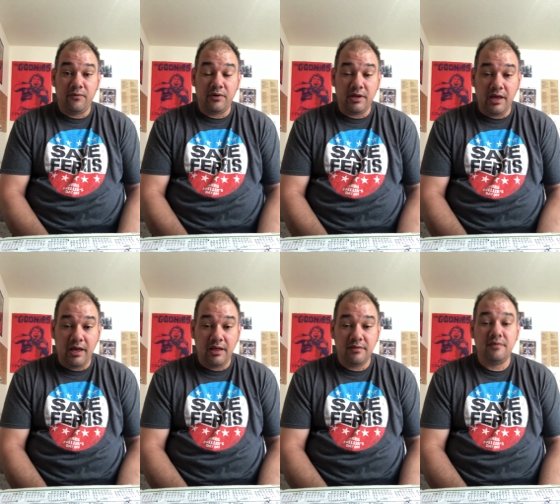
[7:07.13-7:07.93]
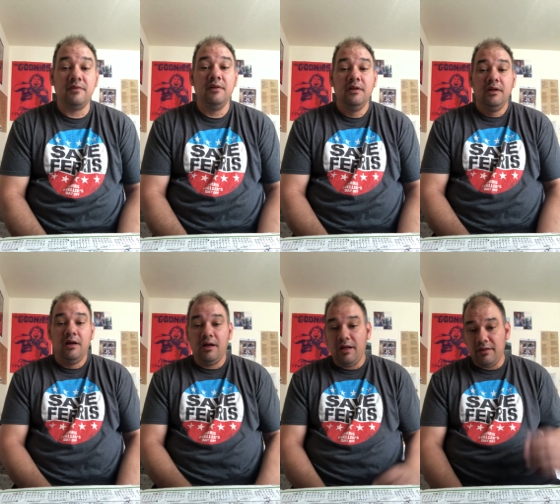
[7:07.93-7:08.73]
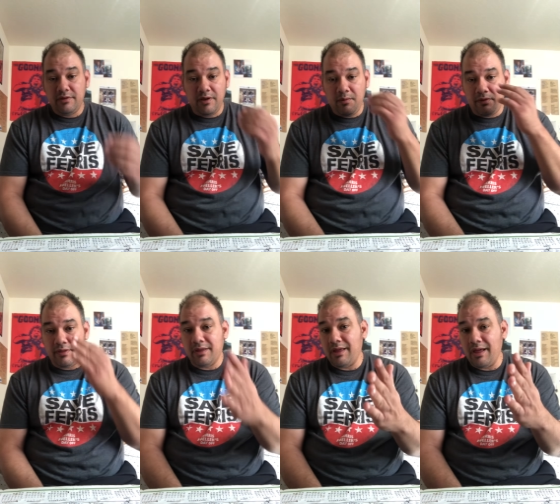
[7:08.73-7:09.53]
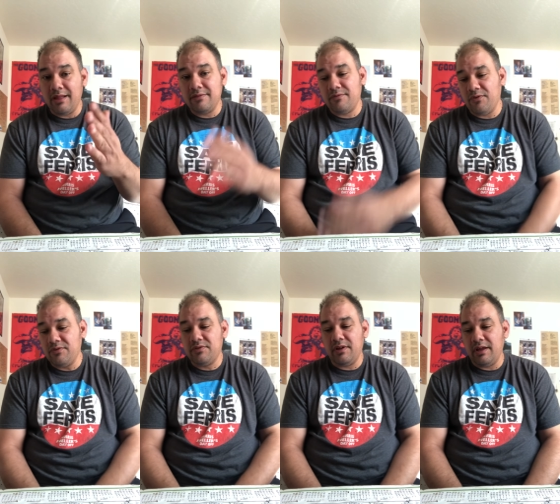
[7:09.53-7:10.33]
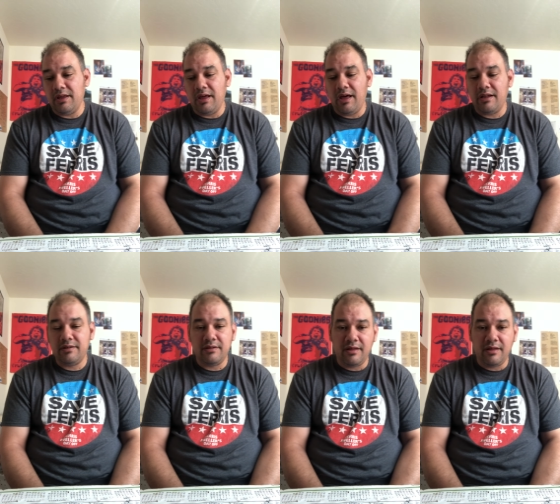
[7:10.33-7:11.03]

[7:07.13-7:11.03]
for cans. i Uh, tell you about the cans first that I got.